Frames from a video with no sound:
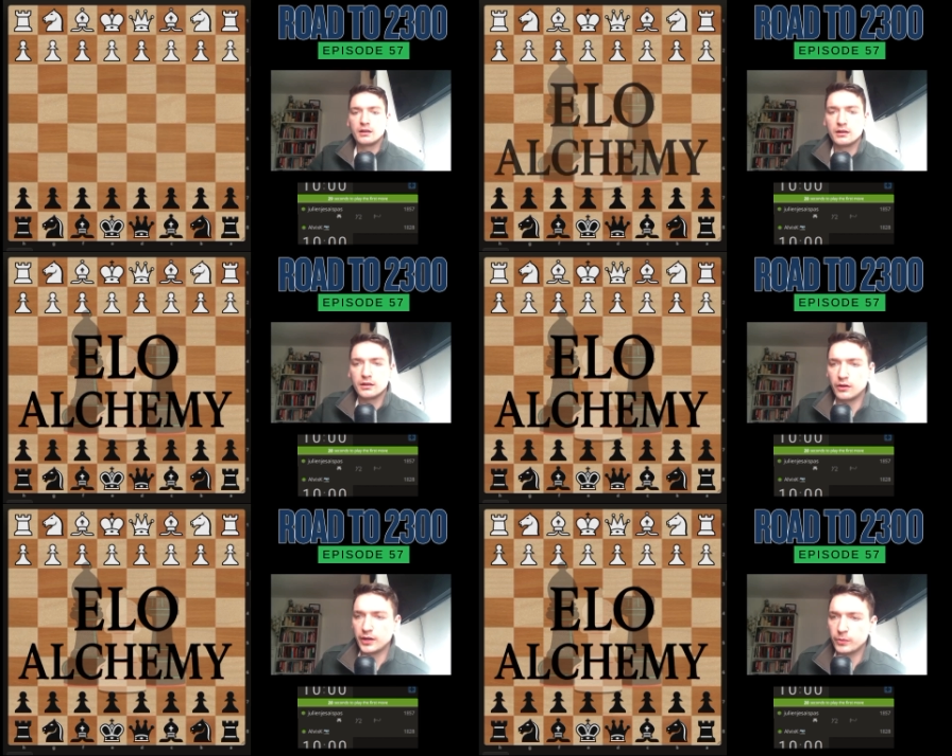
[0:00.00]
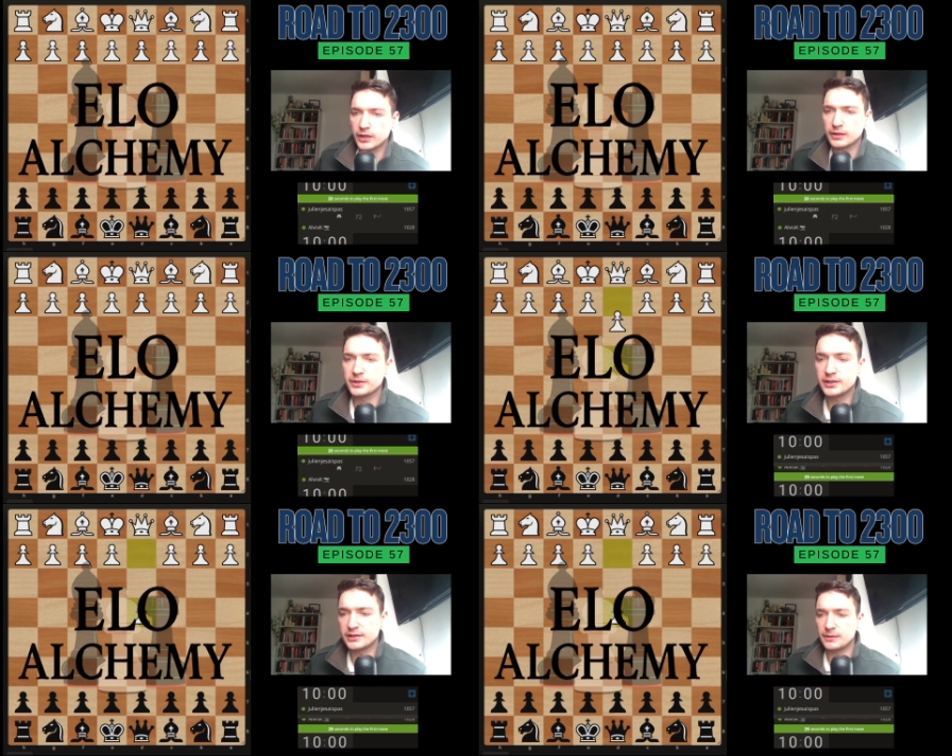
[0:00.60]
Alright, welcome.
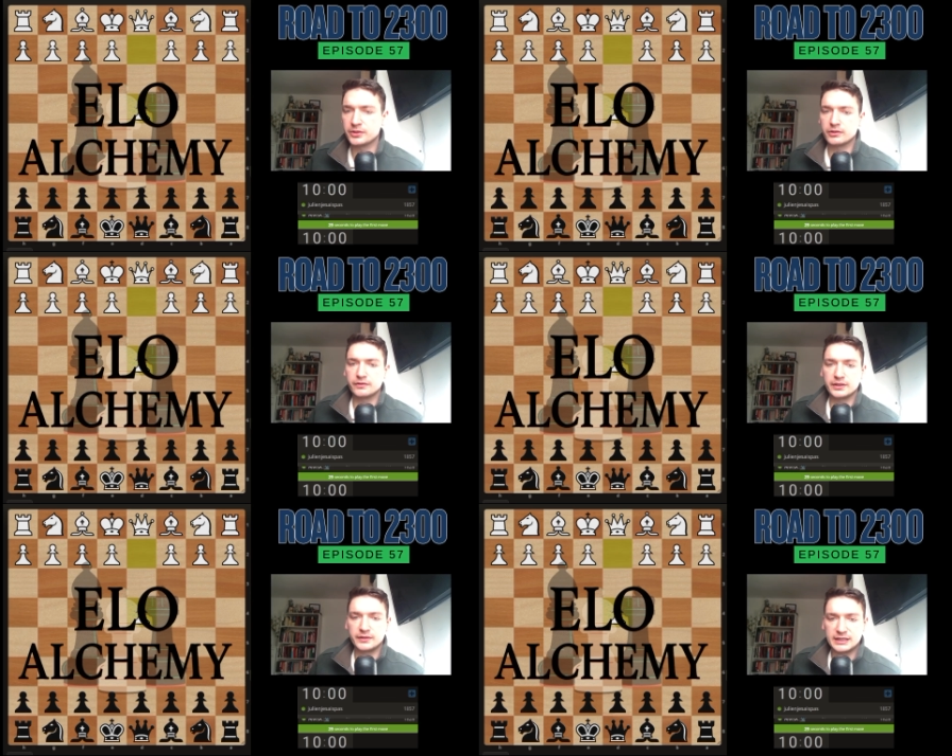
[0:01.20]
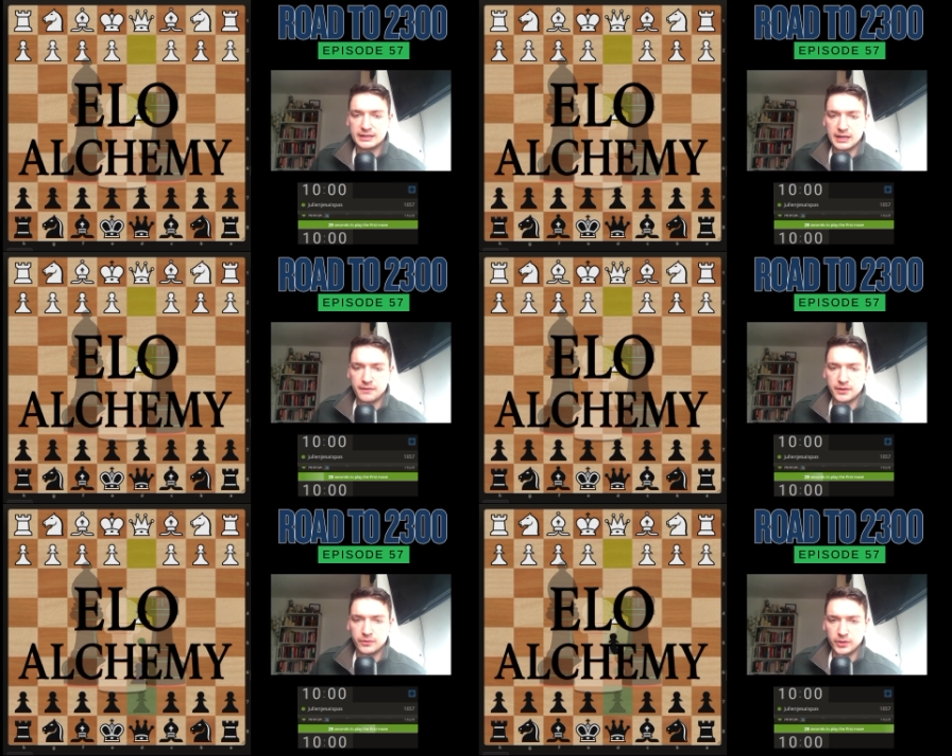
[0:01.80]
This is episode
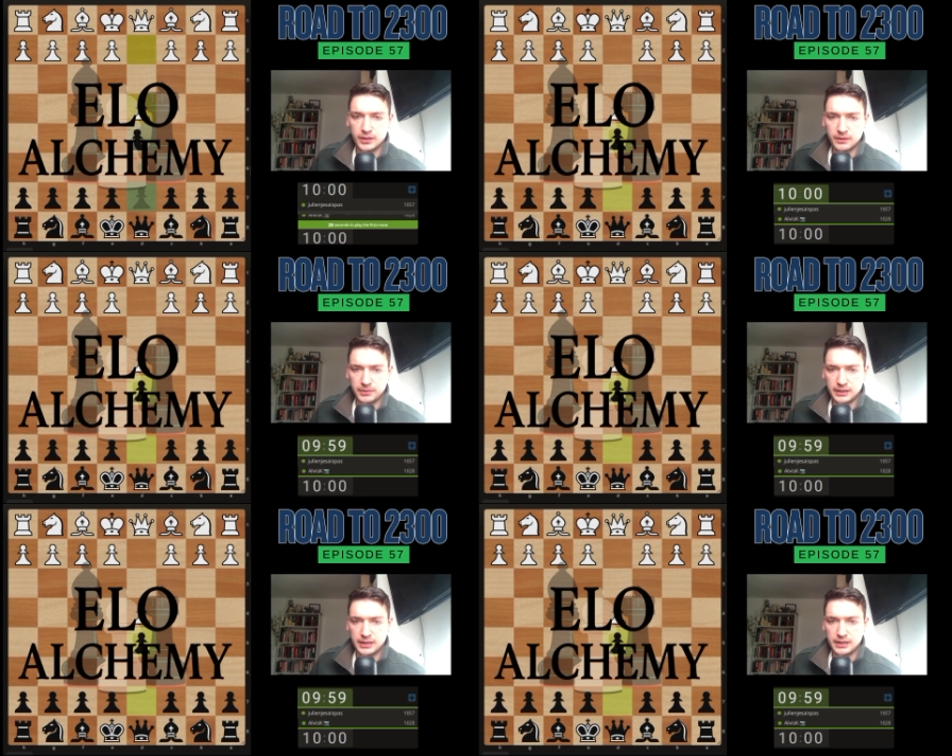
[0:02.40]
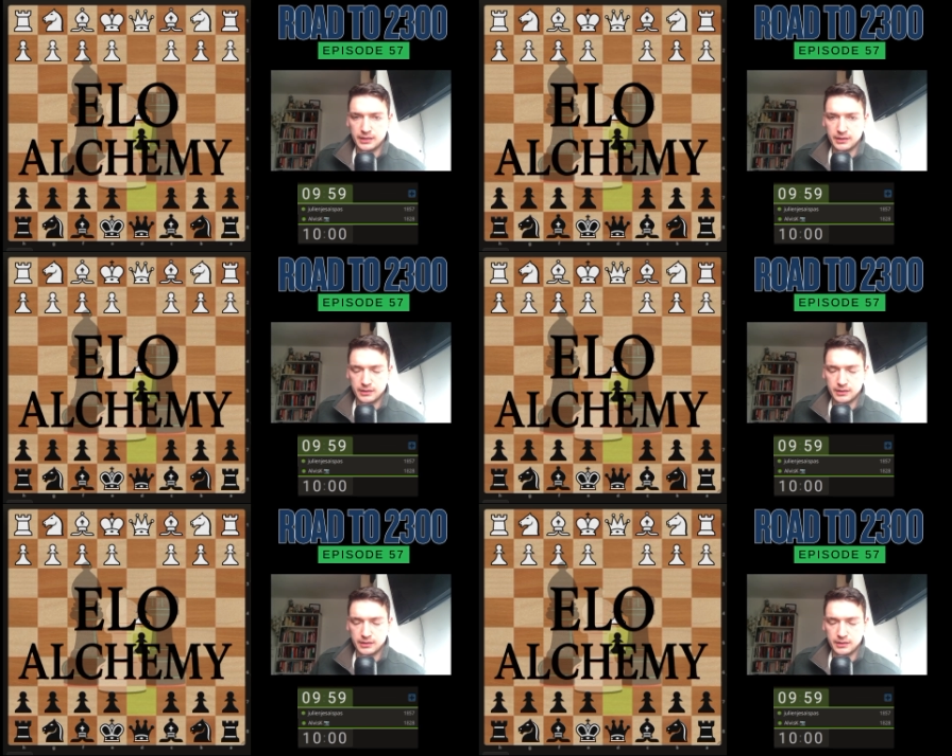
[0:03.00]
57. We're going to play